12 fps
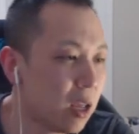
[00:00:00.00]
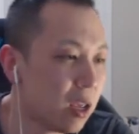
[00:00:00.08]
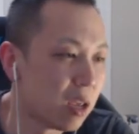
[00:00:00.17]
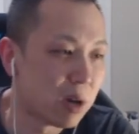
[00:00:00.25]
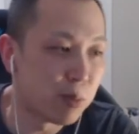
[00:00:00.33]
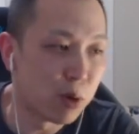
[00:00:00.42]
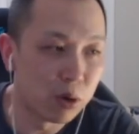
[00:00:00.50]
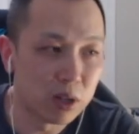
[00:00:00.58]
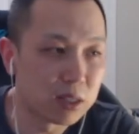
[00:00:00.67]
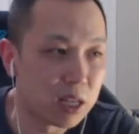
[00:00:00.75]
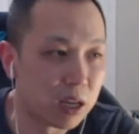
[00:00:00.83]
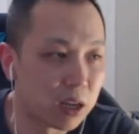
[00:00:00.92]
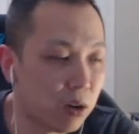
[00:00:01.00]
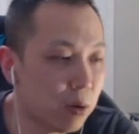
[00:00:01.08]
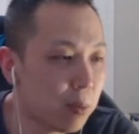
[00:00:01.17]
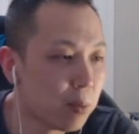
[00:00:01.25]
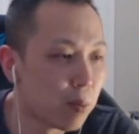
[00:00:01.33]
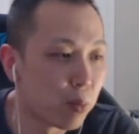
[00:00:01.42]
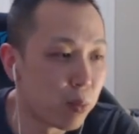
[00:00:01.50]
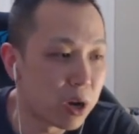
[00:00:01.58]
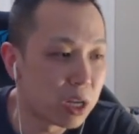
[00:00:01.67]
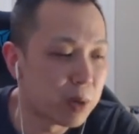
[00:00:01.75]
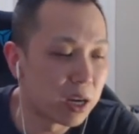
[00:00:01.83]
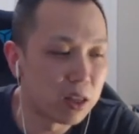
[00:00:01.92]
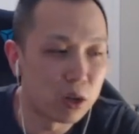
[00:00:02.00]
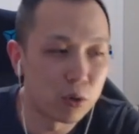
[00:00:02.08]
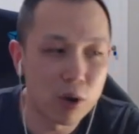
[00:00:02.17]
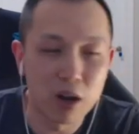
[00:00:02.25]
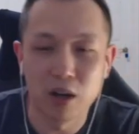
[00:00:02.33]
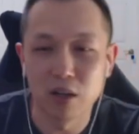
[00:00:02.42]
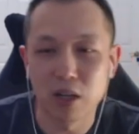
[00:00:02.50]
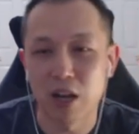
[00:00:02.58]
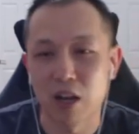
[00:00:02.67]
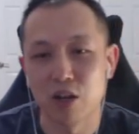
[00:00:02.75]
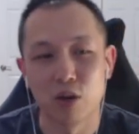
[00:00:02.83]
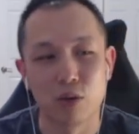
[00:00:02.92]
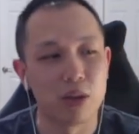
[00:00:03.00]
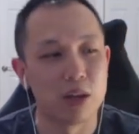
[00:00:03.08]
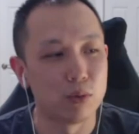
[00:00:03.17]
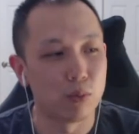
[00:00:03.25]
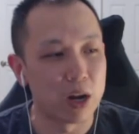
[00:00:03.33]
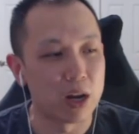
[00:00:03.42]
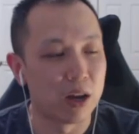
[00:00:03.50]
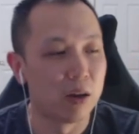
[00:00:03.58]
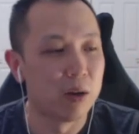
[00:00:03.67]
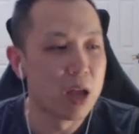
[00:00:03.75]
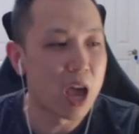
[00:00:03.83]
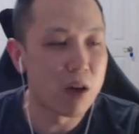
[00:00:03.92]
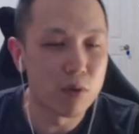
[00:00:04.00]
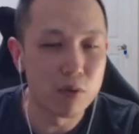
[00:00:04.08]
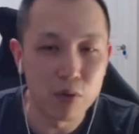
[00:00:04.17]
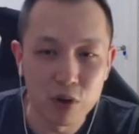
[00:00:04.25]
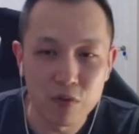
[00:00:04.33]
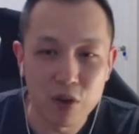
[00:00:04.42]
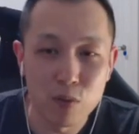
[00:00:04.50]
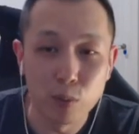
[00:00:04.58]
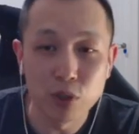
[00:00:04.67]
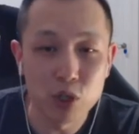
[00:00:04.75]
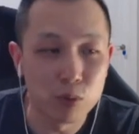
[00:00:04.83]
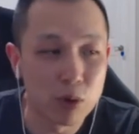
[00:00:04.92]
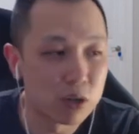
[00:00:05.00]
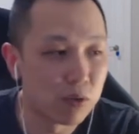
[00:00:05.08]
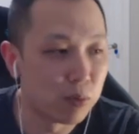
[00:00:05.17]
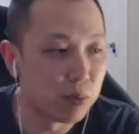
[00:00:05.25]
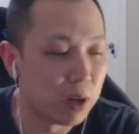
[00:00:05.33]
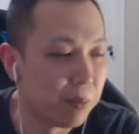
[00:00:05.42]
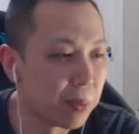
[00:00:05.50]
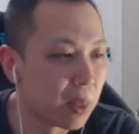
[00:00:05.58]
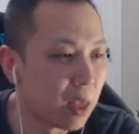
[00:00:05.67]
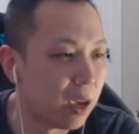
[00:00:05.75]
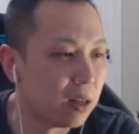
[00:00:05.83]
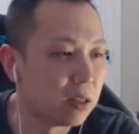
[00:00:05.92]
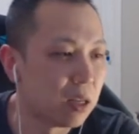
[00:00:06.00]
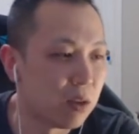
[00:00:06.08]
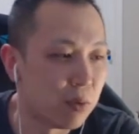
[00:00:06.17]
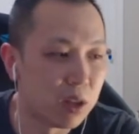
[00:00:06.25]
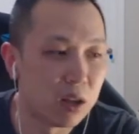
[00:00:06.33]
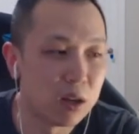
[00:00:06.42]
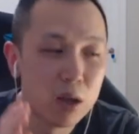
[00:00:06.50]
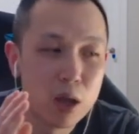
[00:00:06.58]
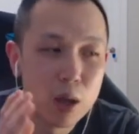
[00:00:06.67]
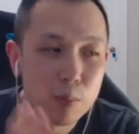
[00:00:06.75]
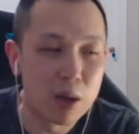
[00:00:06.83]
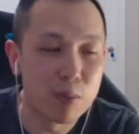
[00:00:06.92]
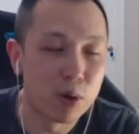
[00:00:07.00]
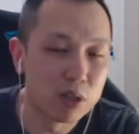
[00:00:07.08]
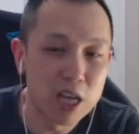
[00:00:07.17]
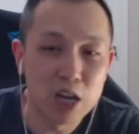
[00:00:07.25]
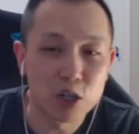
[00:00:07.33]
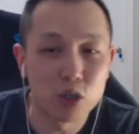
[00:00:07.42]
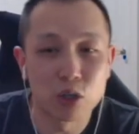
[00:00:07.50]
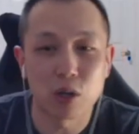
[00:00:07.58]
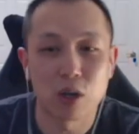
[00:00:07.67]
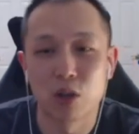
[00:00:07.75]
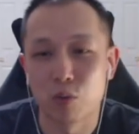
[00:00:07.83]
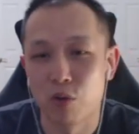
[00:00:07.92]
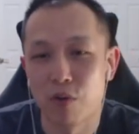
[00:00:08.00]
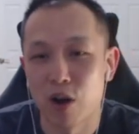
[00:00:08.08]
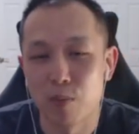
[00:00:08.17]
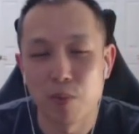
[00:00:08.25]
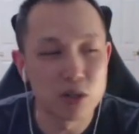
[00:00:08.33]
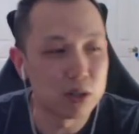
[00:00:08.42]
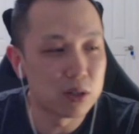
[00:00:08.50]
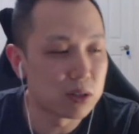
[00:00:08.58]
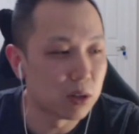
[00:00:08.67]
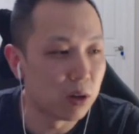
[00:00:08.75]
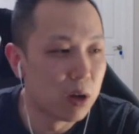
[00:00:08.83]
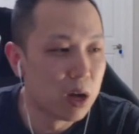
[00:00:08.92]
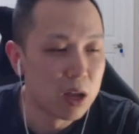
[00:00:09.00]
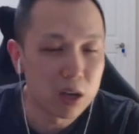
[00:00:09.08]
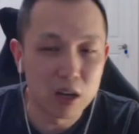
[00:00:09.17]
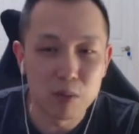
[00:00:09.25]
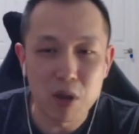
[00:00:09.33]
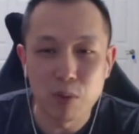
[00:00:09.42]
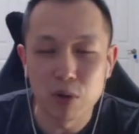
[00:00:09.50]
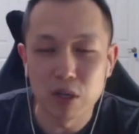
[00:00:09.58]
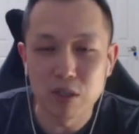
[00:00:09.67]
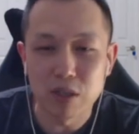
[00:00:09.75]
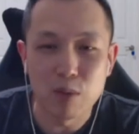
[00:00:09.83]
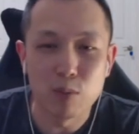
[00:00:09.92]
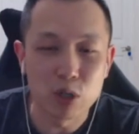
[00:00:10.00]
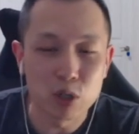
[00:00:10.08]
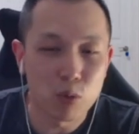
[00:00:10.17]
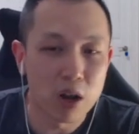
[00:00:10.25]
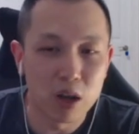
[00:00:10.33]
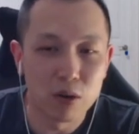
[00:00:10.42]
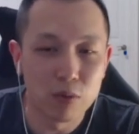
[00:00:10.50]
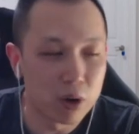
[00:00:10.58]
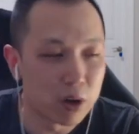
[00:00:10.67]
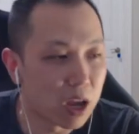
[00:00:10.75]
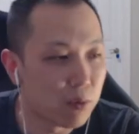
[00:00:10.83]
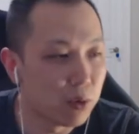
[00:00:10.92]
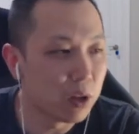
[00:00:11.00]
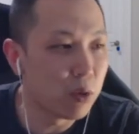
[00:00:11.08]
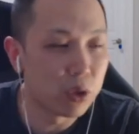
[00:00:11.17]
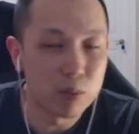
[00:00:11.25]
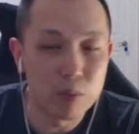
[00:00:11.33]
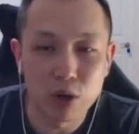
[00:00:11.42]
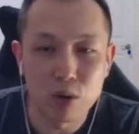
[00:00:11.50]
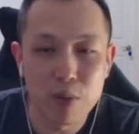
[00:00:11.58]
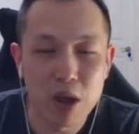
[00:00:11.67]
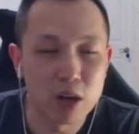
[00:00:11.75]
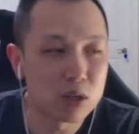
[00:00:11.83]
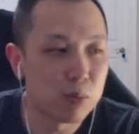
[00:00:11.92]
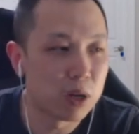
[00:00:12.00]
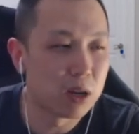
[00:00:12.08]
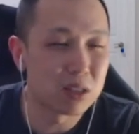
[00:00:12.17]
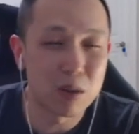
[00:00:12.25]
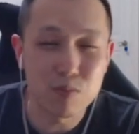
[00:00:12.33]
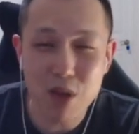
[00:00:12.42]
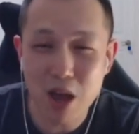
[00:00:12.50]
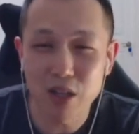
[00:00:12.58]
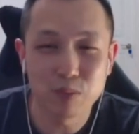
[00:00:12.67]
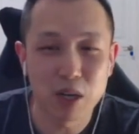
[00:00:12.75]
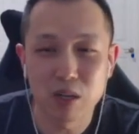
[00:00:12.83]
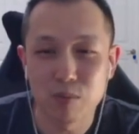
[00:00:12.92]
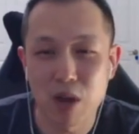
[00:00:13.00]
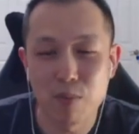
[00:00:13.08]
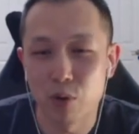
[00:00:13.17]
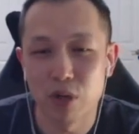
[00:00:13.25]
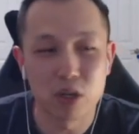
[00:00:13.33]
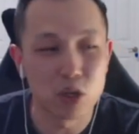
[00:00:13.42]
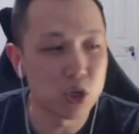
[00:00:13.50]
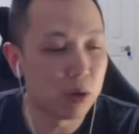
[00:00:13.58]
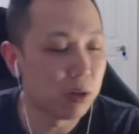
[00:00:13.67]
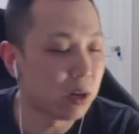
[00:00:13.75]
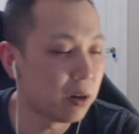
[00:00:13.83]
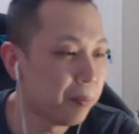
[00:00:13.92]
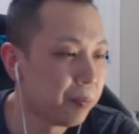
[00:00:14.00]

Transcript: and my opponent lets that go, brings back in the Groudon, and I know that right now have a very favorable situation for me, and even then my opponent's actually just going to throw Fire Punches, so going to be able to damage this Groudon very heavily with the Meteor Mash because I'm not expecting my opponent to shield here,